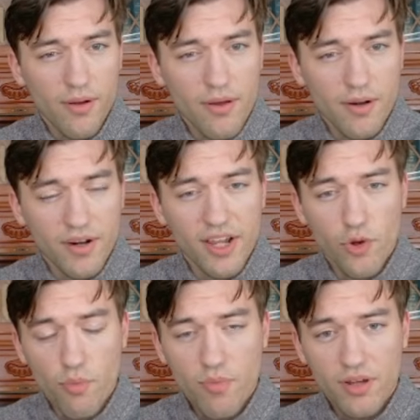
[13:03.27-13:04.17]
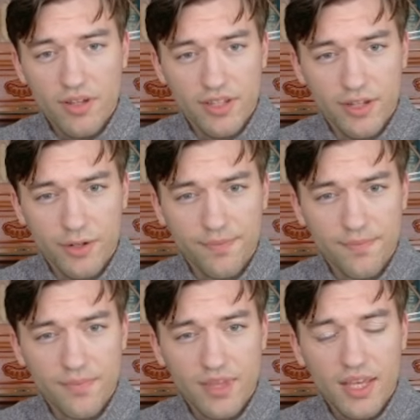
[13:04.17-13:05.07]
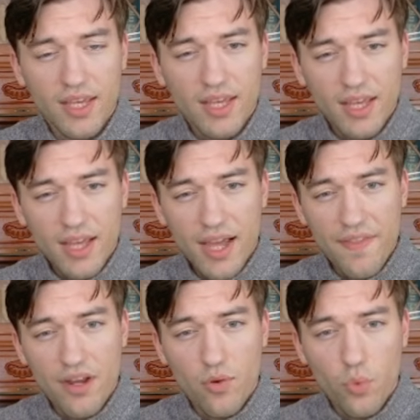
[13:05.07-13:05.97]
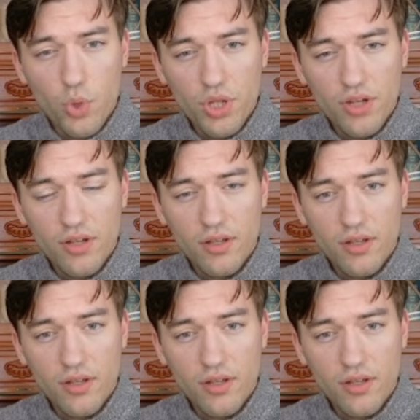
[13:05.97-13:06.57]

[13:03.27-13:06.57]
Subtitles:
reum here, and then a win,